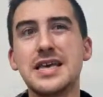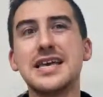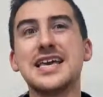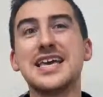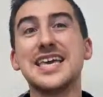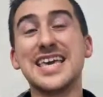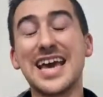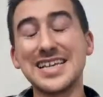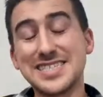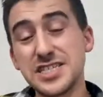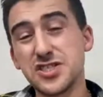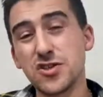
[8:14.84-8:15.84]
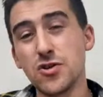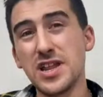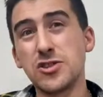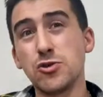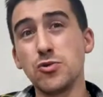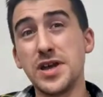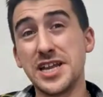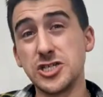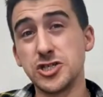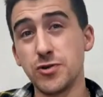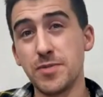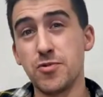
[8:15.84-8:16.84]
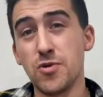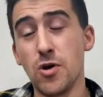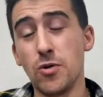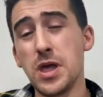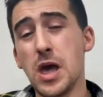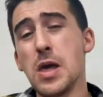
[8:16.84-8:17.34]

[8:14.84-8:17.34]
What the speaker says: Yes, he's 32 and injury prone,